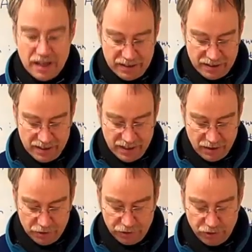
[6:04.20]
tests
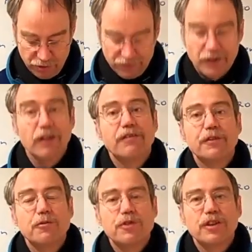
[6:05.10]
in not so far a
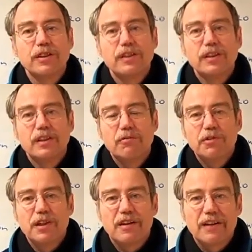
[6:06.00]
future
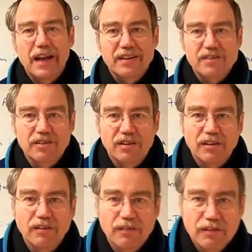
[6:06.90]
with our
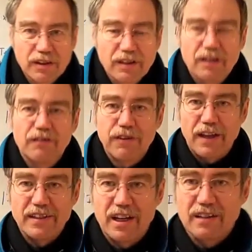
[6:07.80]
actual
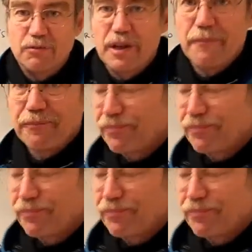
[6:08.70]
flight hardware.